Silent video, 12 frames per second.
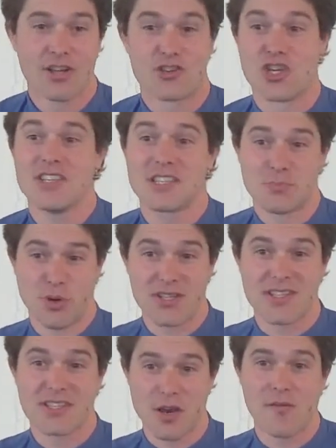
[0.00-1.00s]
Jesus
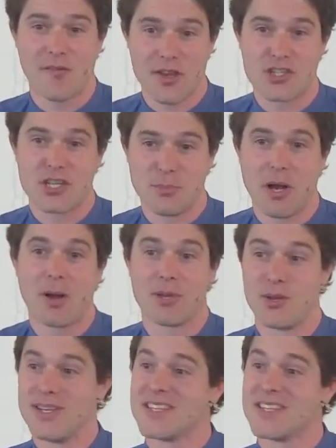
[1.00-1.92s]
brings his own fish to the barbecue.